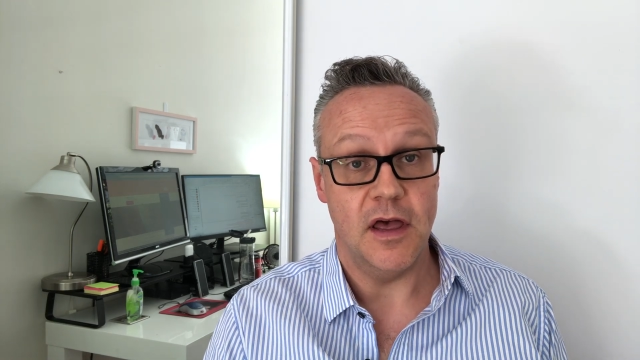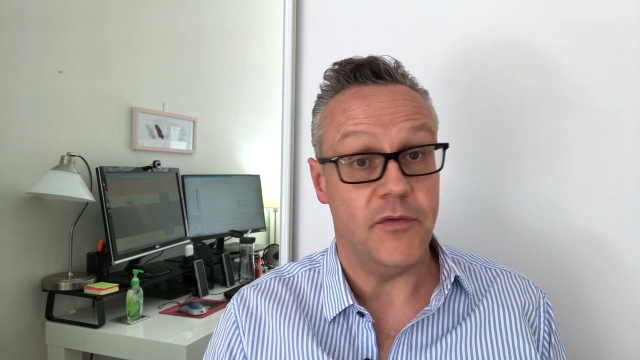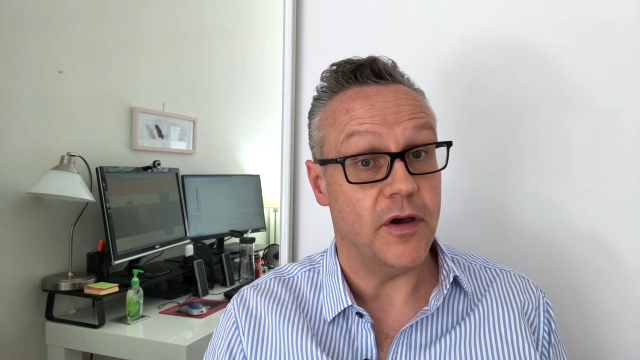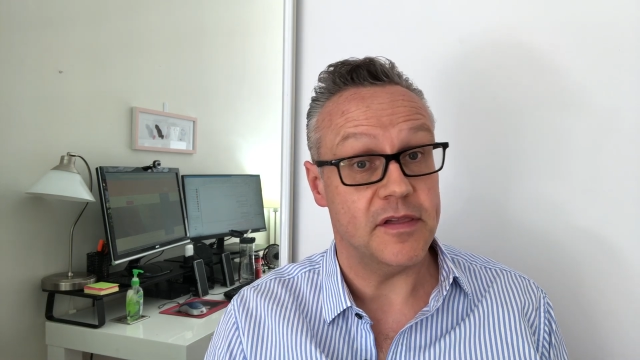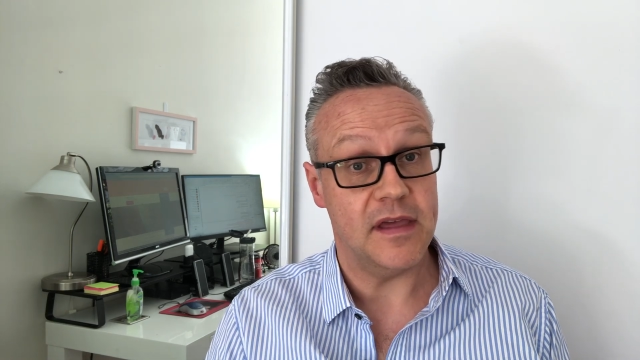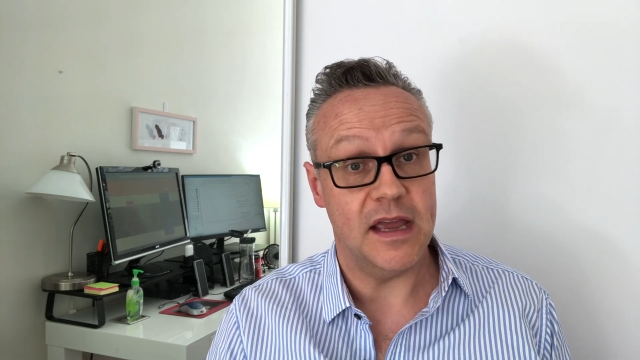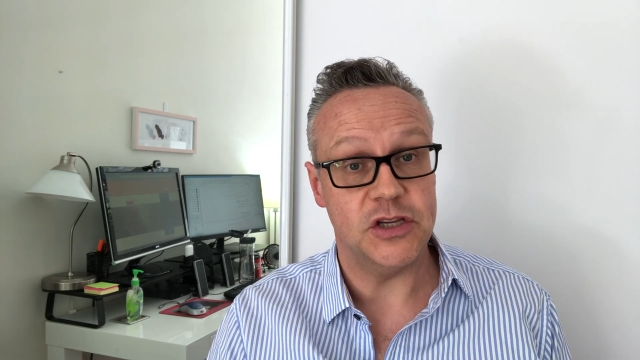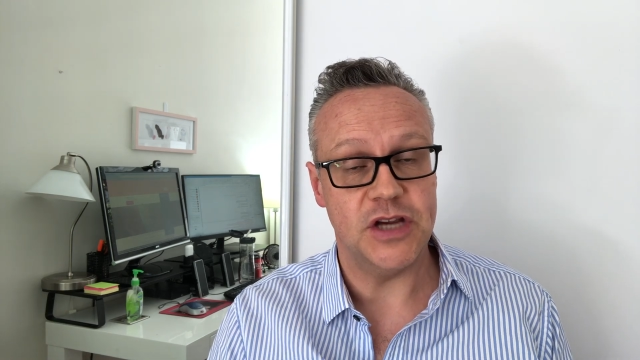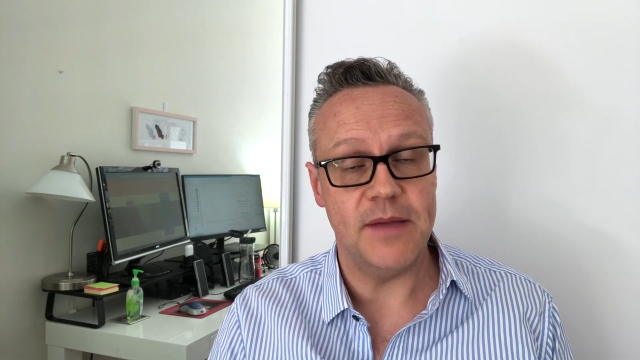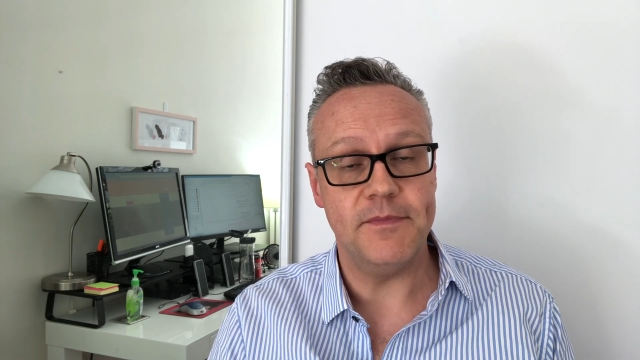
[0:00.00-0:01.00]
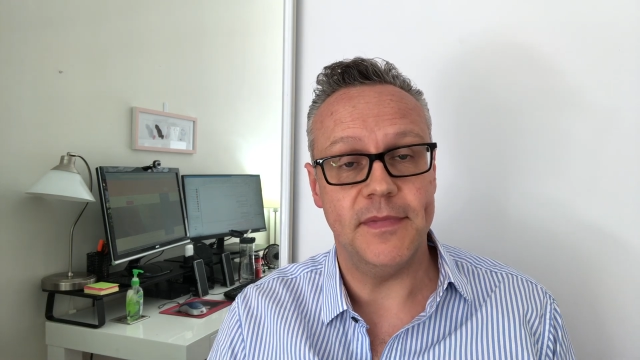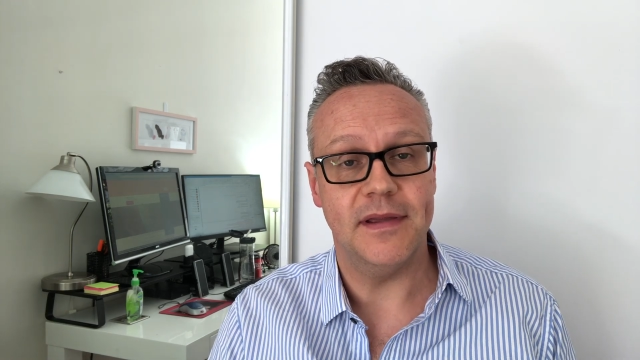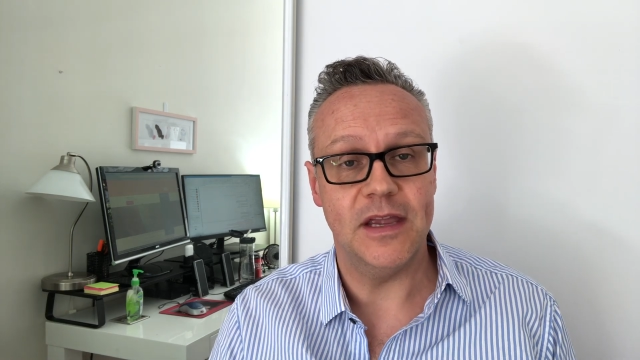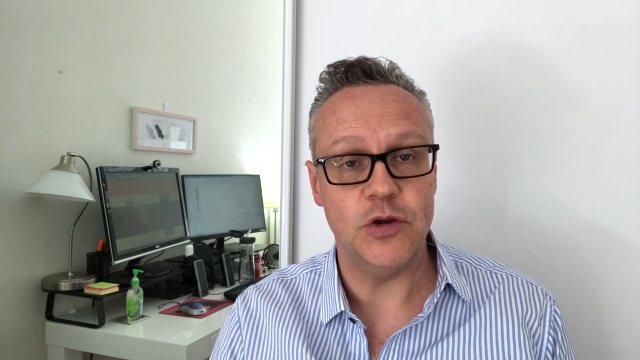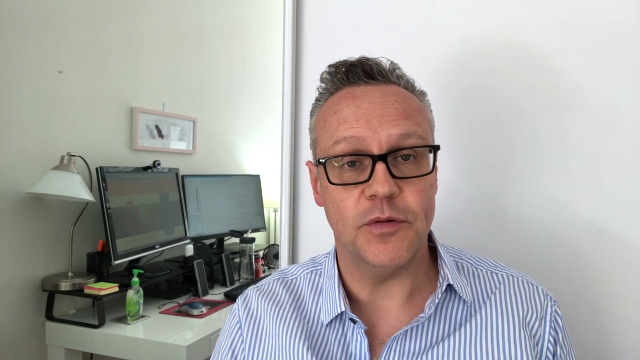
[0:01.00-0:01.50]
of ICHM
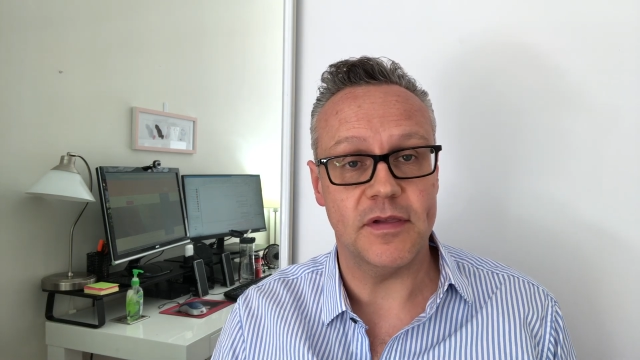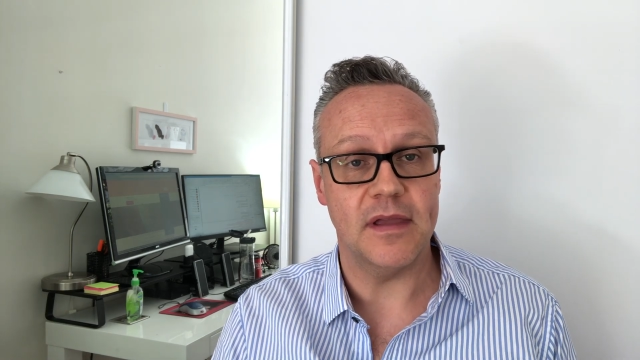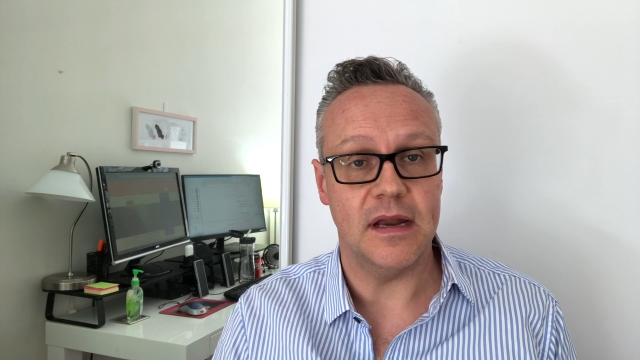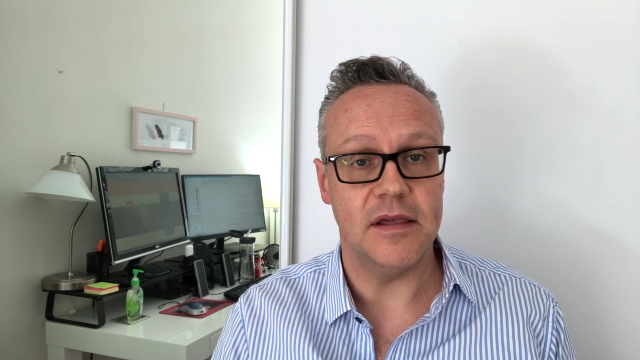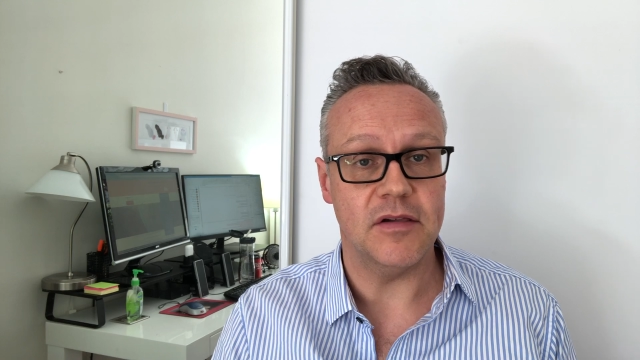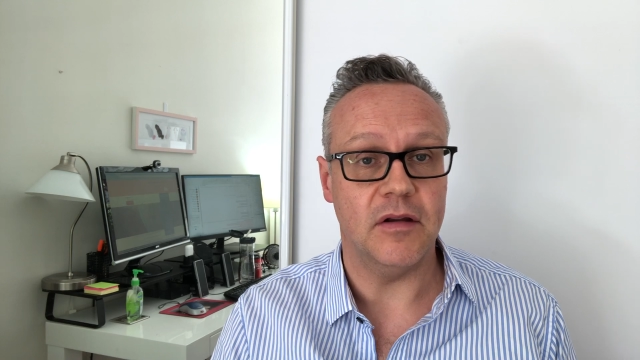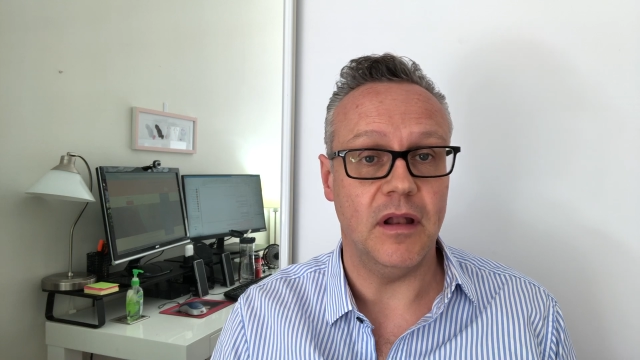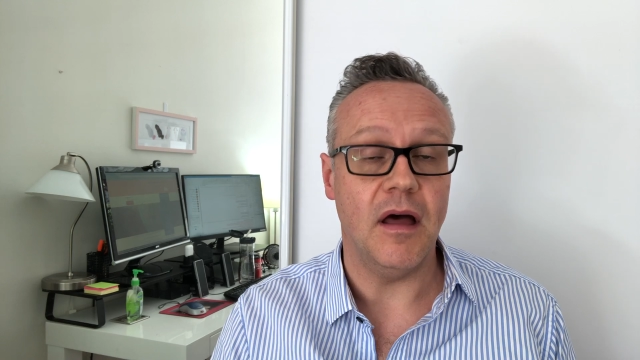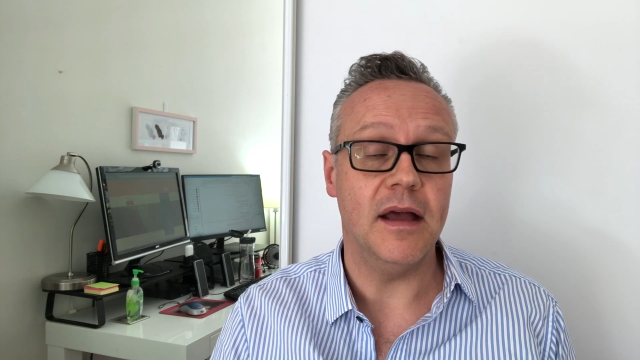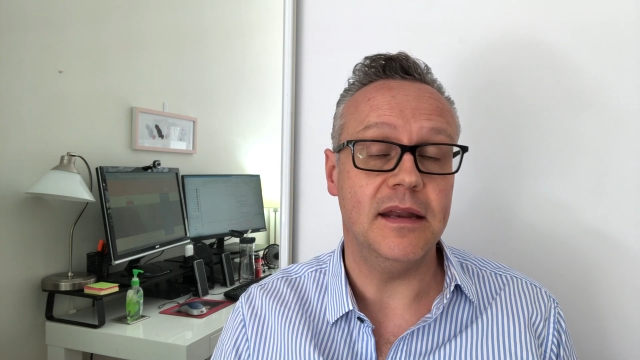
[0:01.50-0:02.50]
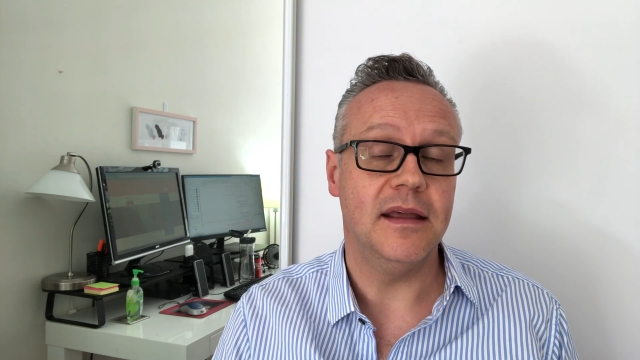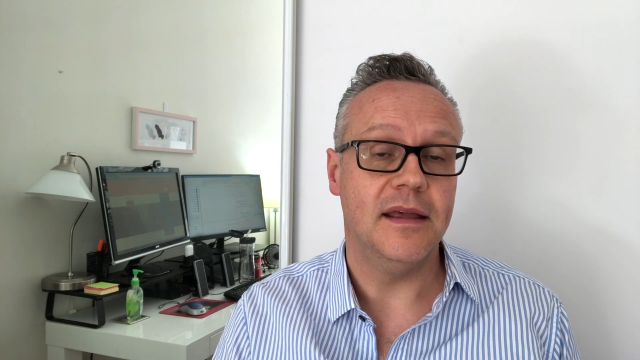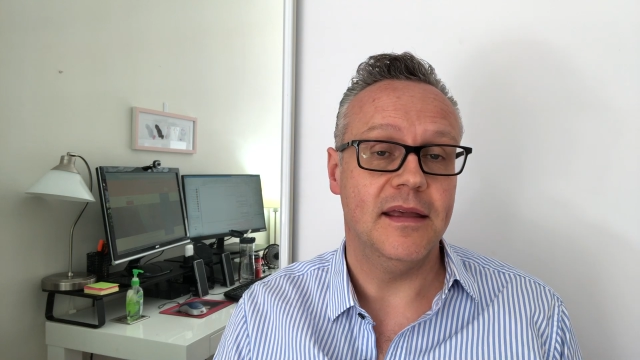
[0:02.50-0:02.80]
and your studies online,